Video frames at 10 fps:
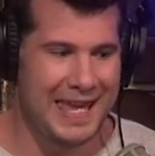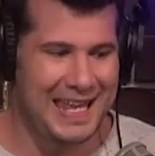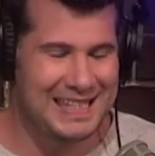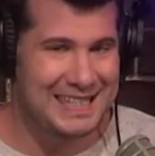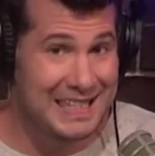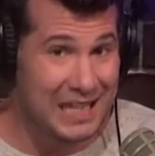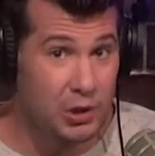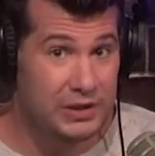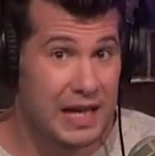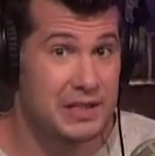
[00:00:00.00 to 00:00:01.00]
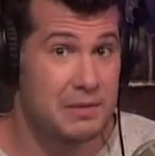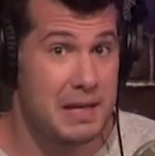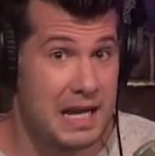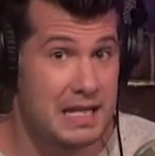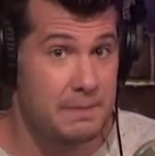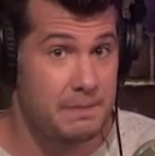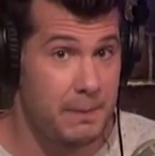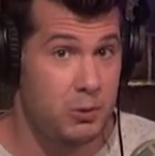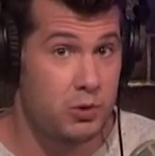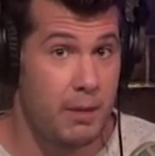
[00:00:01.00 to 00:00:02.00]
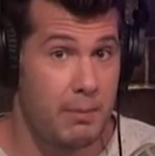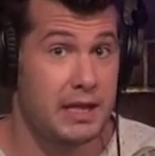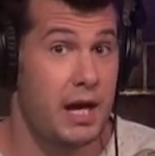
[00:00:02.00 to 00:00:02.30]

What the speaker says: It still doesn't mean that people who come on